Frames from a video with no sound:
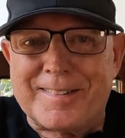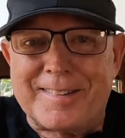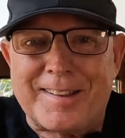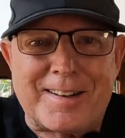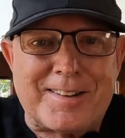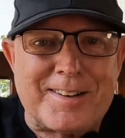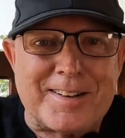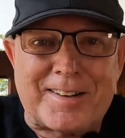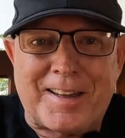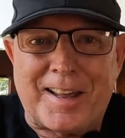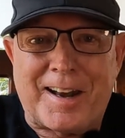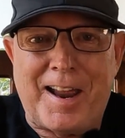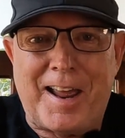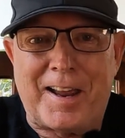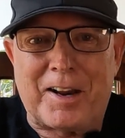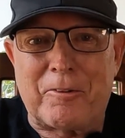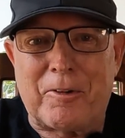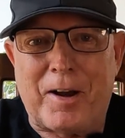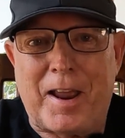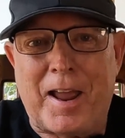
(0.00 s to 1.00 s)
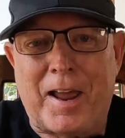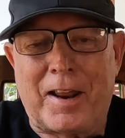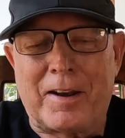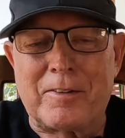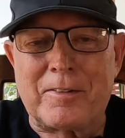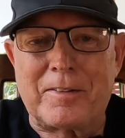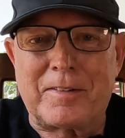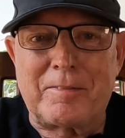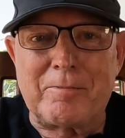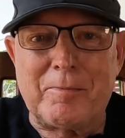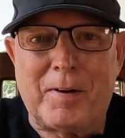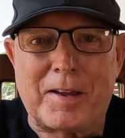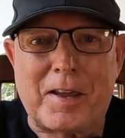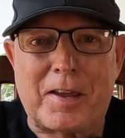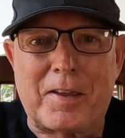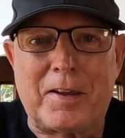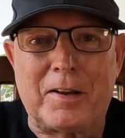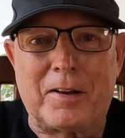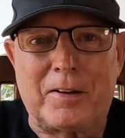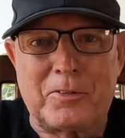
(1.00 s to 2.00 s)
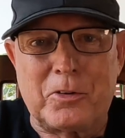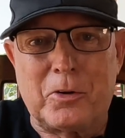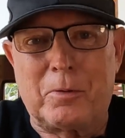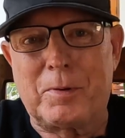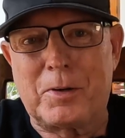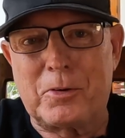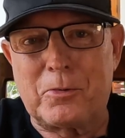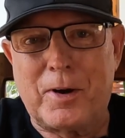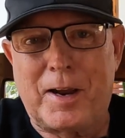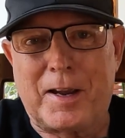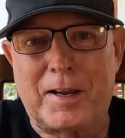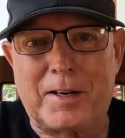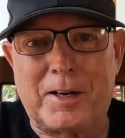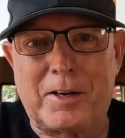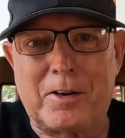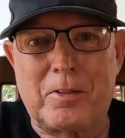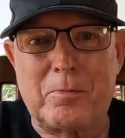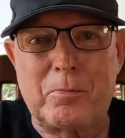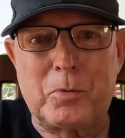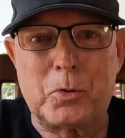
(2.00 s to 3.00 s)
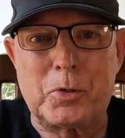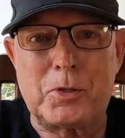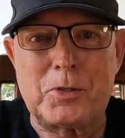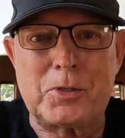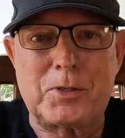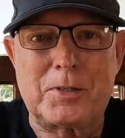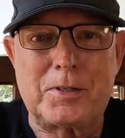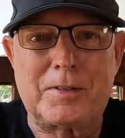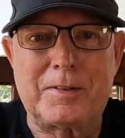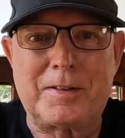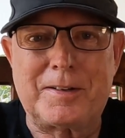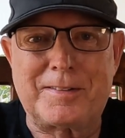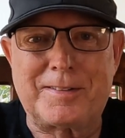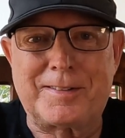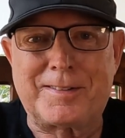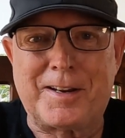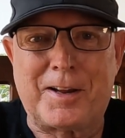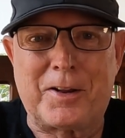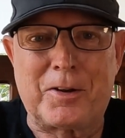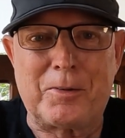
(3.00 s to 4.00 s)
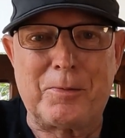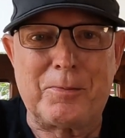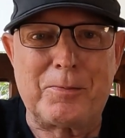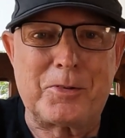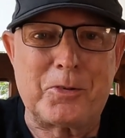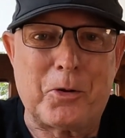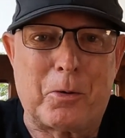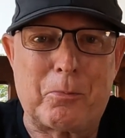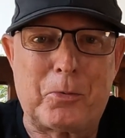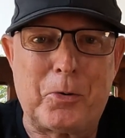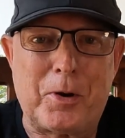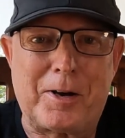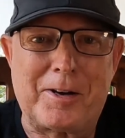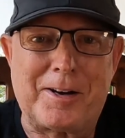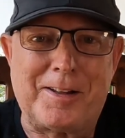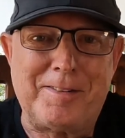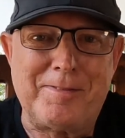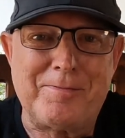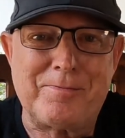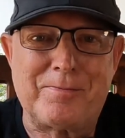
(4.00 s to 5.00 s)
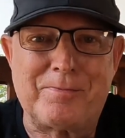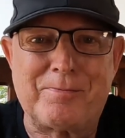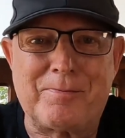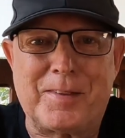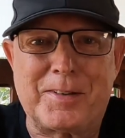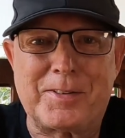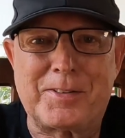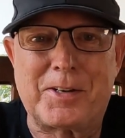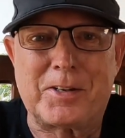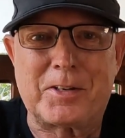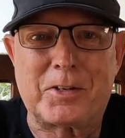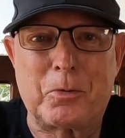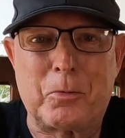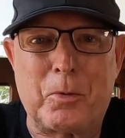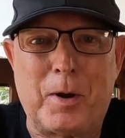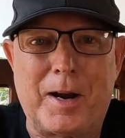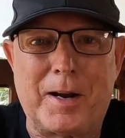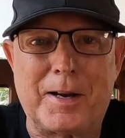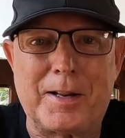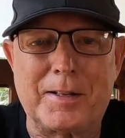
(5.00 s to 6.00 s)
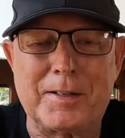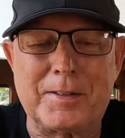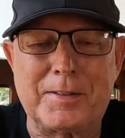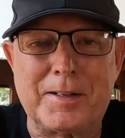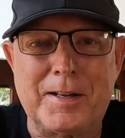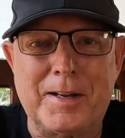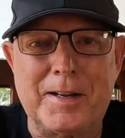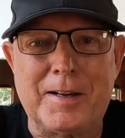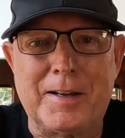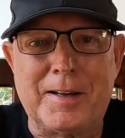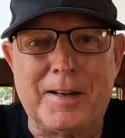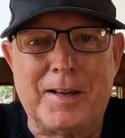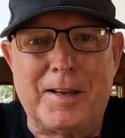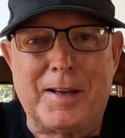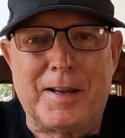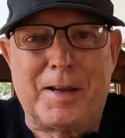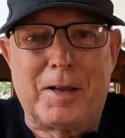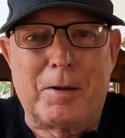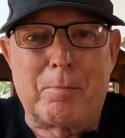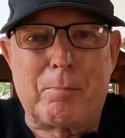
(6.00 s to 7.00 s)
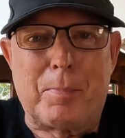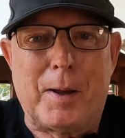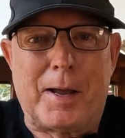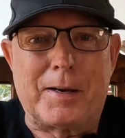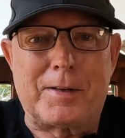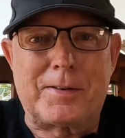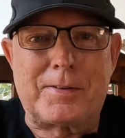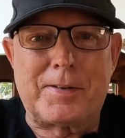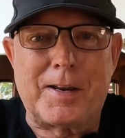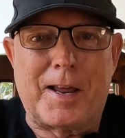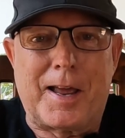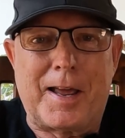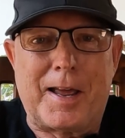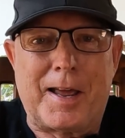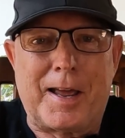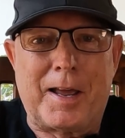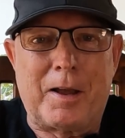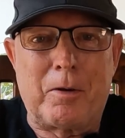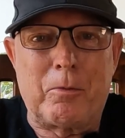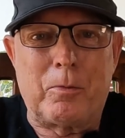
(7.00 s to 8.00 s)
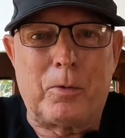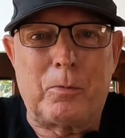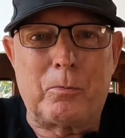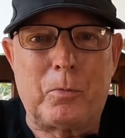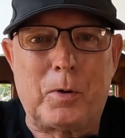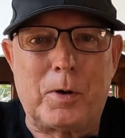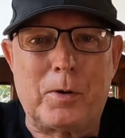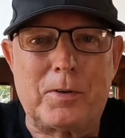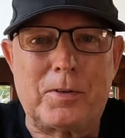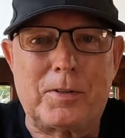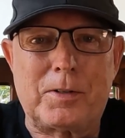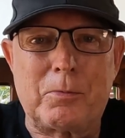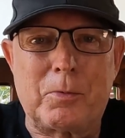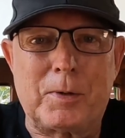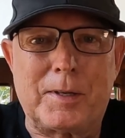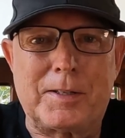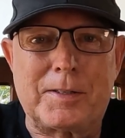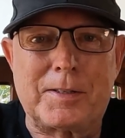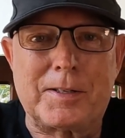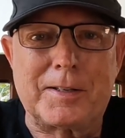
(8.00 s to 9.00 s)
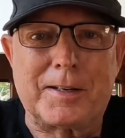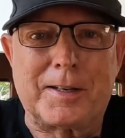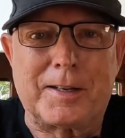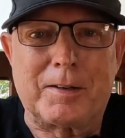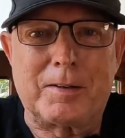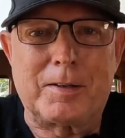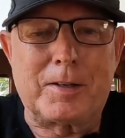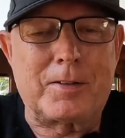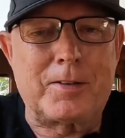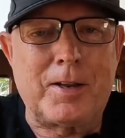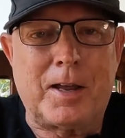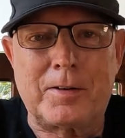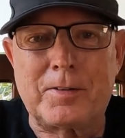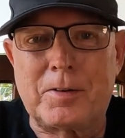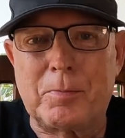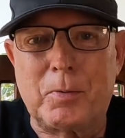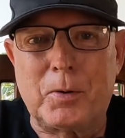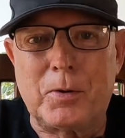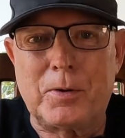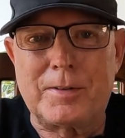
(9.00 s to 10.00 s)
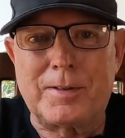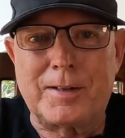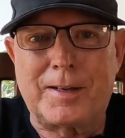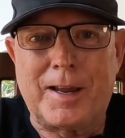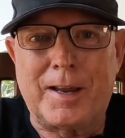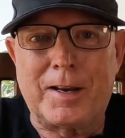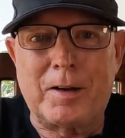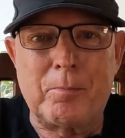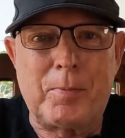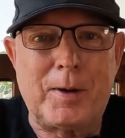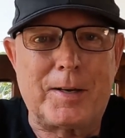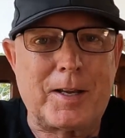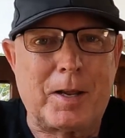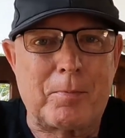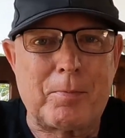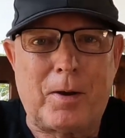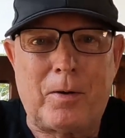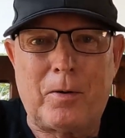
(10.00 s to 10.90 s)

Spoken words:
they're just going to hang around, make a kill, and normally drag it into the bush. So top predator, that's just the way it is. But what else do we see? Tons of birds again, and picked up